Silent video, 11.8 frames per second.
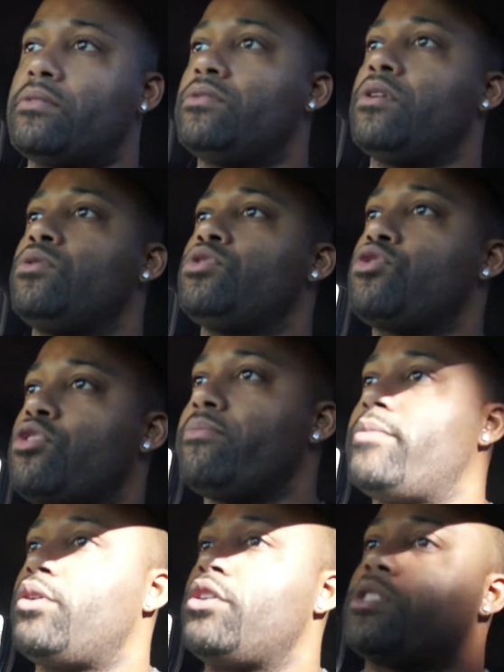Nostrum
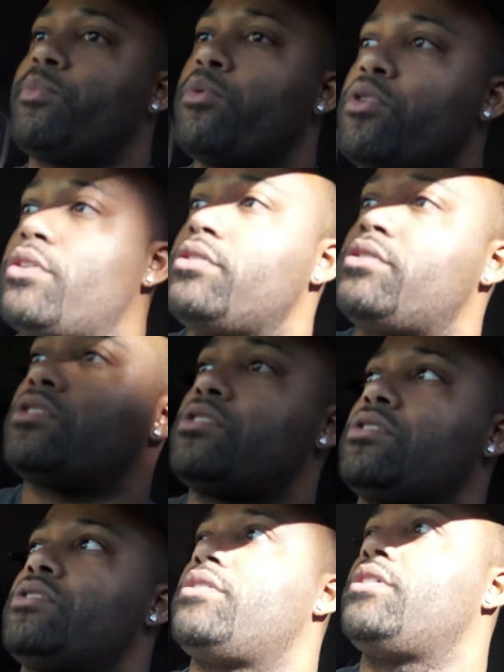
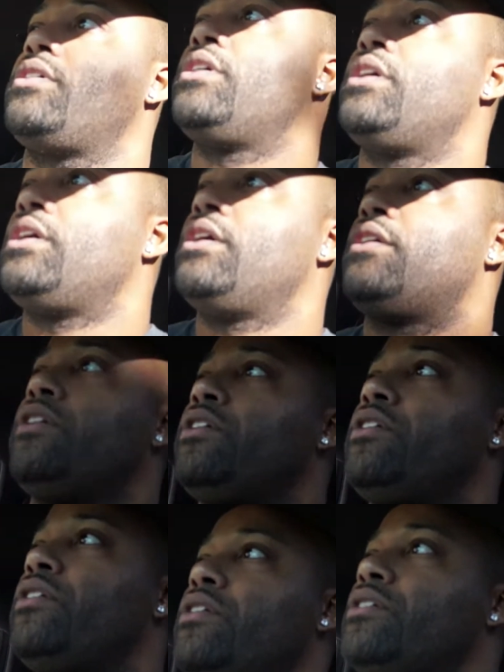Motorsports
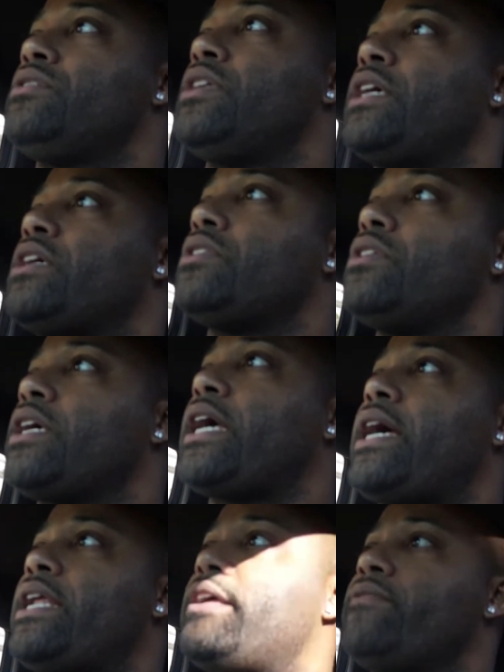take a look
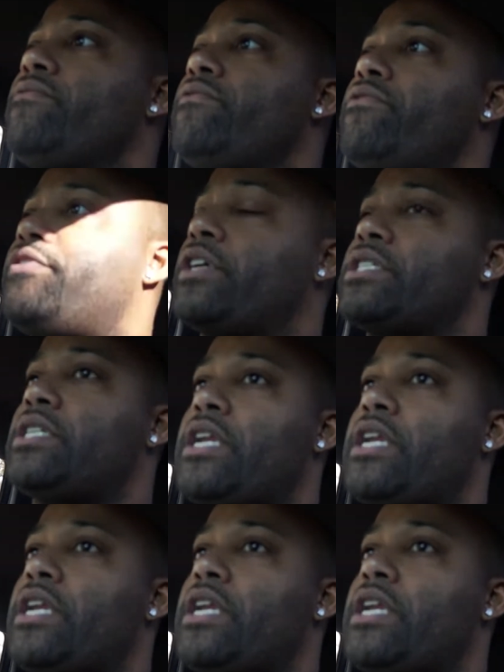at it, fix it